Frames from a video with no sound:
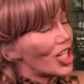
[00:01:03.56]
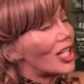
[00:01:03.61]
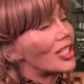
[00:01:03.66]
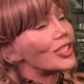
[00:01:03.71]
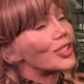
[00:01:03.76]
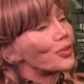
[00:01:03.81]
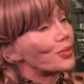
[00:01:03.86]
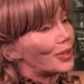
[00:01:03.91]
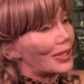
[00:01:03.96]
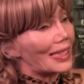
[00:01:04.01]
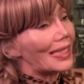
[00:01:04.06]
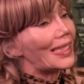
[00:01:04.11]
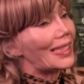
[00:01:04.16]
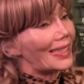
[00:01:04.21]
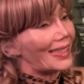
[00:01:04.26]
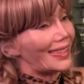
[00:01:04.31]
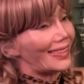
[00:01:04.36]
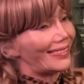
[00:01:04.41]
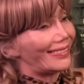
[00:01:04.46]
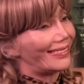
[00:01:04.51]
chant
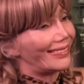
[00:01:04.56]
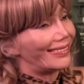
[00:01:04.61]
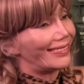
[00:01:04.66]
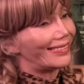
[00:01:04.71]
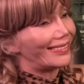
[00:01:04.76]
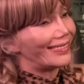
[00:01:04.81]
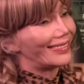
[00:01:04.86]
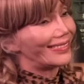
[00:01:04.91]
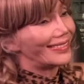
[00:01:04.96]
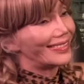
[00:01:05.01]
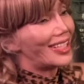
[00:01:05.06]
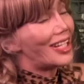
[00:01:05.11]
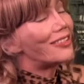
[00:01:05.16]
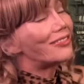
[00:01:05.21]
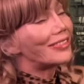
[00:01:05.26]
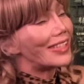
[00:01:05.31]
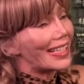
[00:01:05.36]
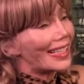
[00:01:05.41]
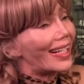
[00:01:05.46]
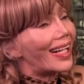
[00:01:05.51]
within
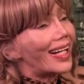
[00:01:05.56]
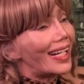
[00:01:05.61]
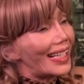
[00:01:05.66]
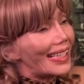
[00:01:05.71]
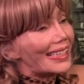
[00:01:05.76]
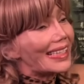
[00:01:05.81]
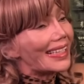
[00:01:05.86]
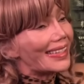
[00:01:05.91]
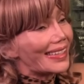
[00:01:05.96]
of their high